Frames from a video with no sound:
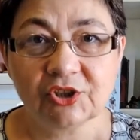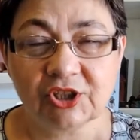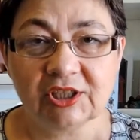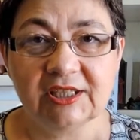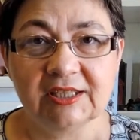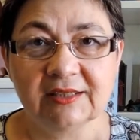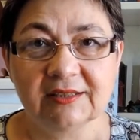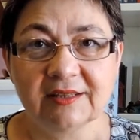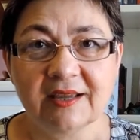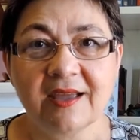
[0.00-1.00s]
She did,
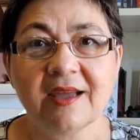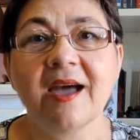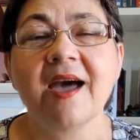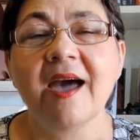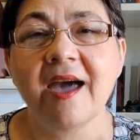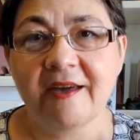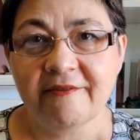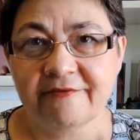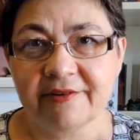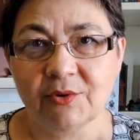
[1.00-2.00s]

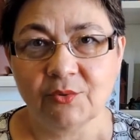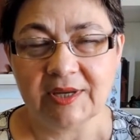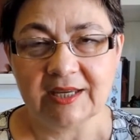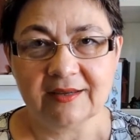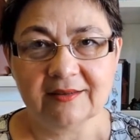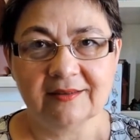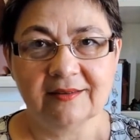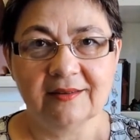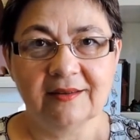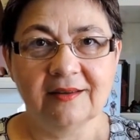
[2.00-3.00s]
every week.
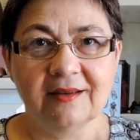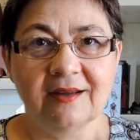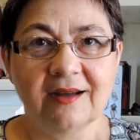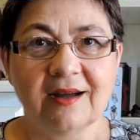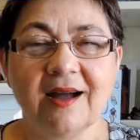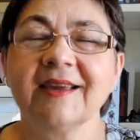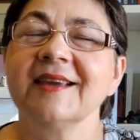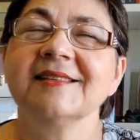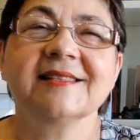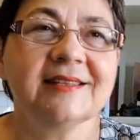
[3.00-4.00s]
I
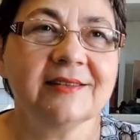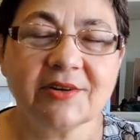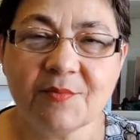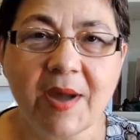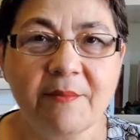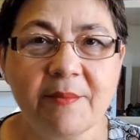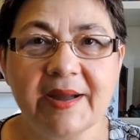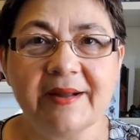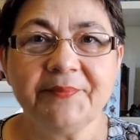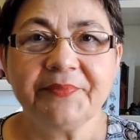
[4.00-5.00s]
can still
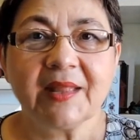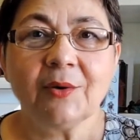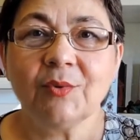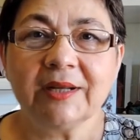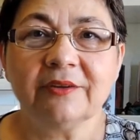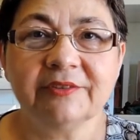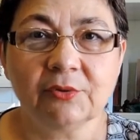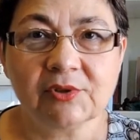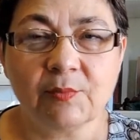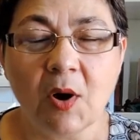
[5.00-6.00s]
remember one
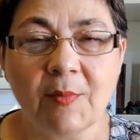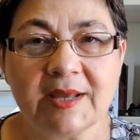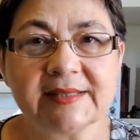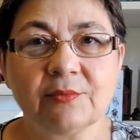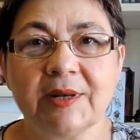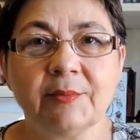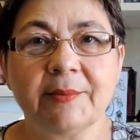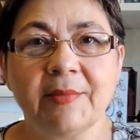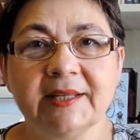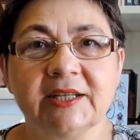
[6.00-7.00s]
of those moments when
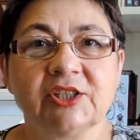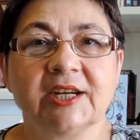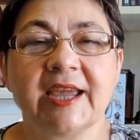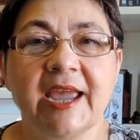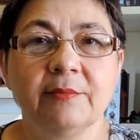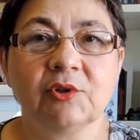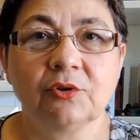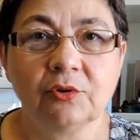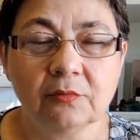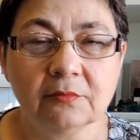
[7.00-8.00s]
my manager came
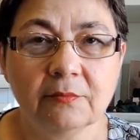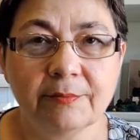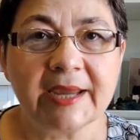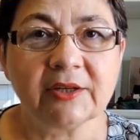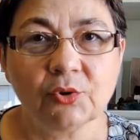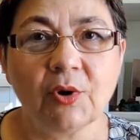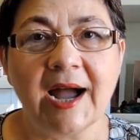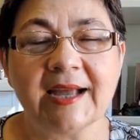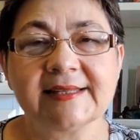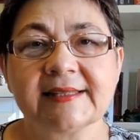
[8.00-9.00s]
back to
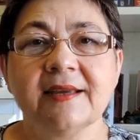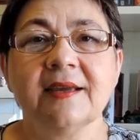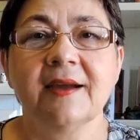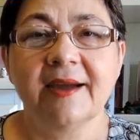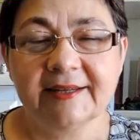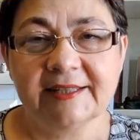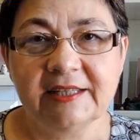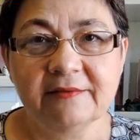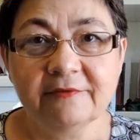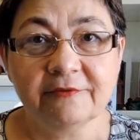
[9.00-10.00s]
us, her
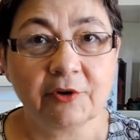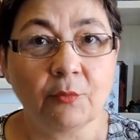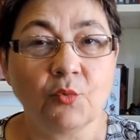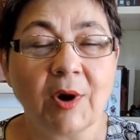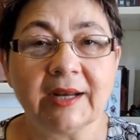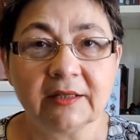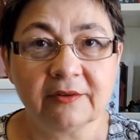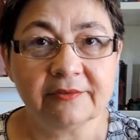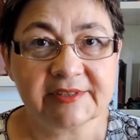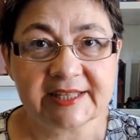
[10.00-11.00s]
team, from one
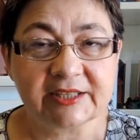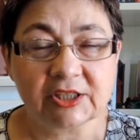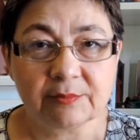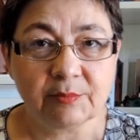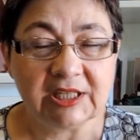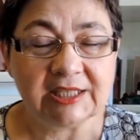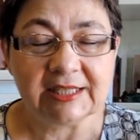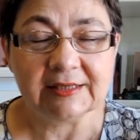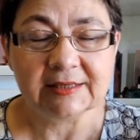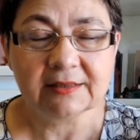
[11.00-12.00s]
of such
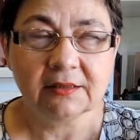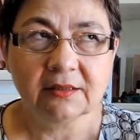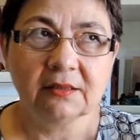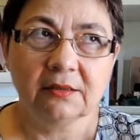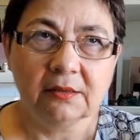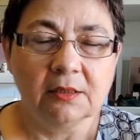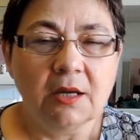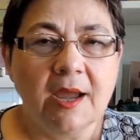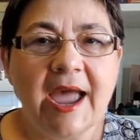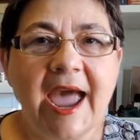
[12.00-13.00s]
meetings,
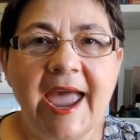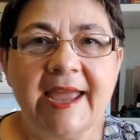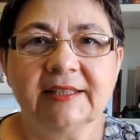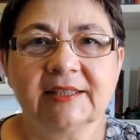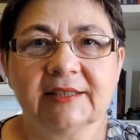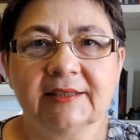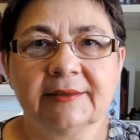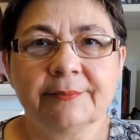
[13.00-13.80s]
and